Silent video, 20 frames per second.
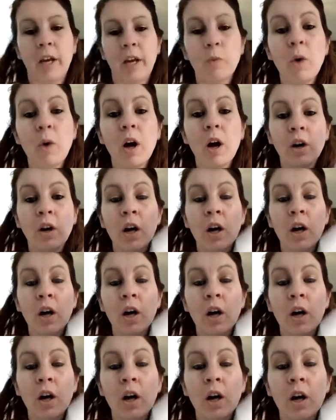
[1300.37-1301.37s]
Well,
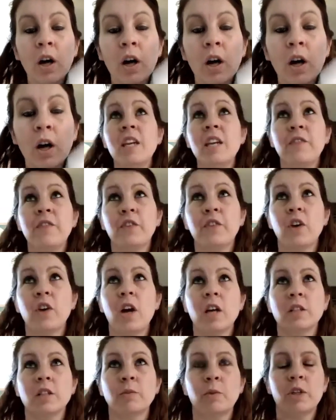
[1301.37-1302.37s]
lucky
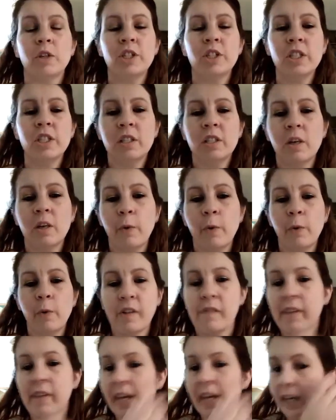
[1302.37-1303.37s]
for us, we're just going
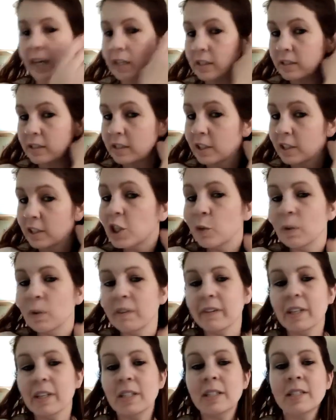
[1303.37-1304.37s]
to Vegas, the two
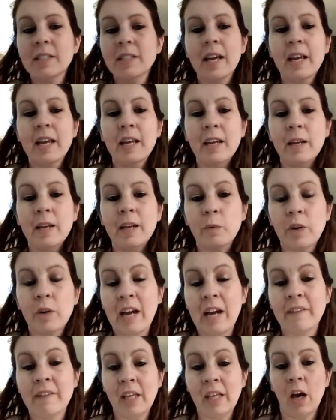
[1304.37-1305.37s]
of us, and we're
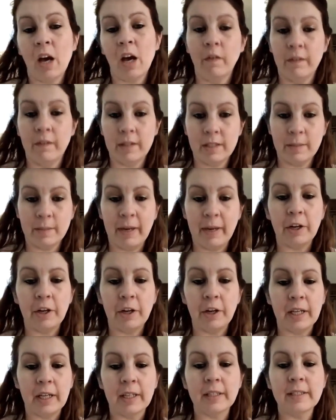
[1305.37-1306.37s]
having Elvis
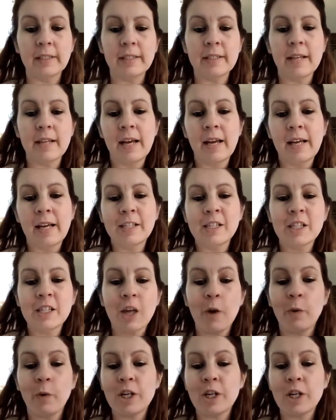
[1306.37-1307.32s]
marry us. So we're